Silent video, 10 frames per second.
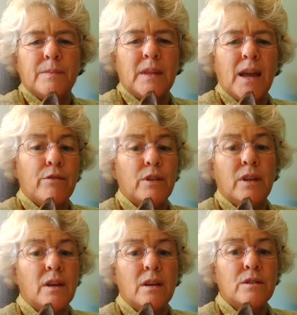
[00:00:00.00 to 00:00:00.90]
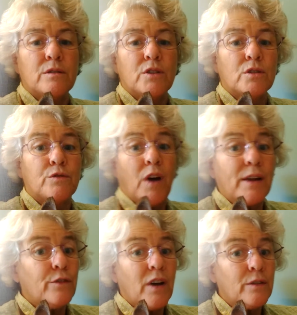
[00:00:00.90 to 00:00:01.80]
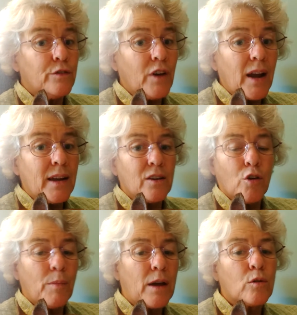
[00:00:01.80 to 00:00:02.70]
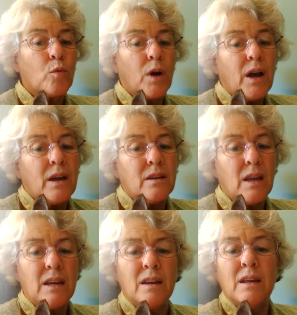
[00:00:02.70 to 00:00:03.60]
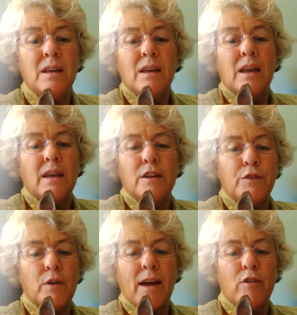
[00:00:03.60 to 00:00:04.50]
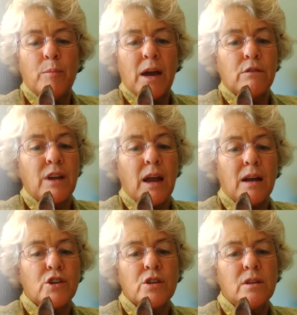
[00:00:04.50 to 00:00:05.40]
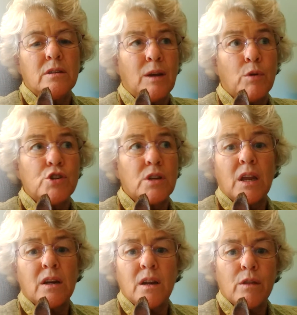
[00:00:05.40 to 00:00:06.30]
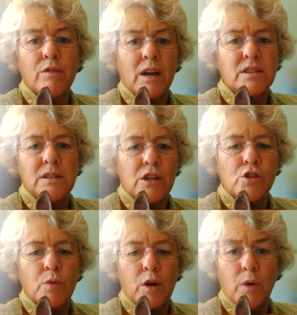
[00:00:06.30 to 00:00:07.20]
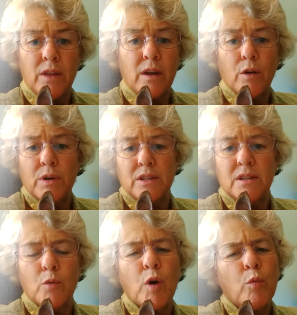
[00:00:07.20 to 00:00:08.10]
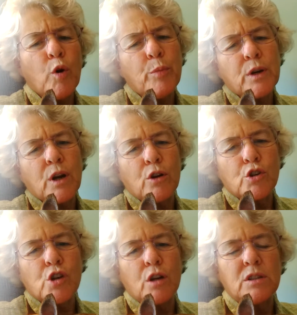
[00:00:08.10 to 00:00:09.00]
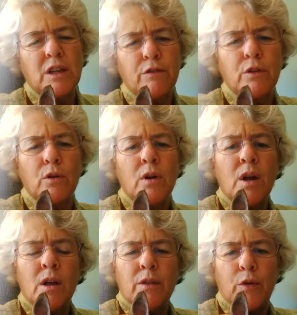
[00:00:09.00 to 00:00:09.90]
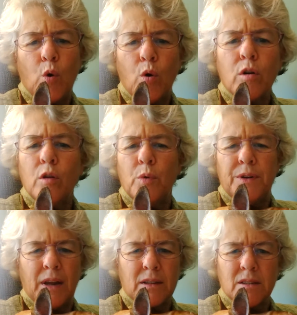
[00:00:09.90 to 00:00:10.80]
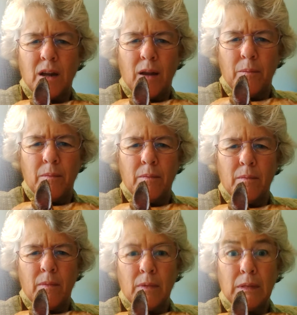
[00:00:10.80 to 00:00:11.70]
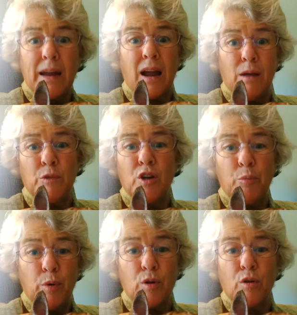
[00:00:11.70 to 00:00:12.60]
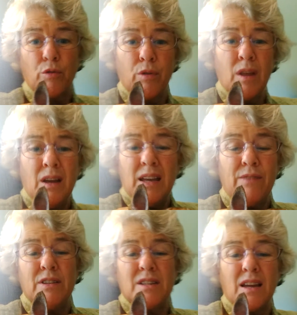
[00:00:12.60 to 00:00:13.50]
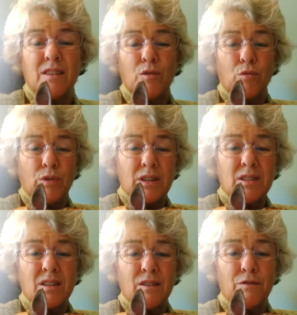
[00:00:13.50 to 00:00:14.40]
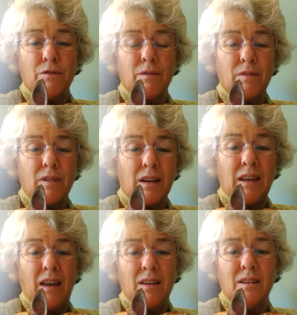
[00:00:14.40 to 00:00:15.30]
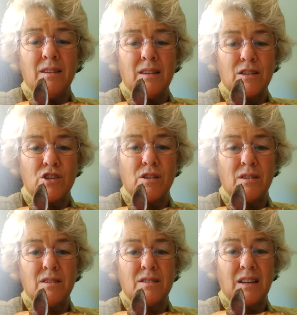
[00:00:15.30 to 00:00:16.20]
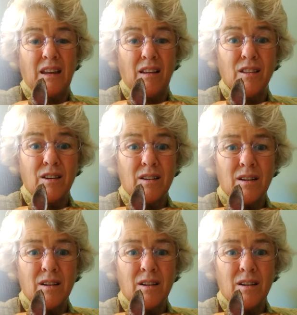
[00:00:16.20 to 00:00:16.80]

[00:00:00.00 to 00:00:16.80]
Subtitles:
Everything is just fine, no matter what. And if you have a bad reaction, they want you to get another vaccination right away. They already said, well, we'll put it on her chart to give her the oral one next time. Like I'm going to put her, even take the risk again to kill her?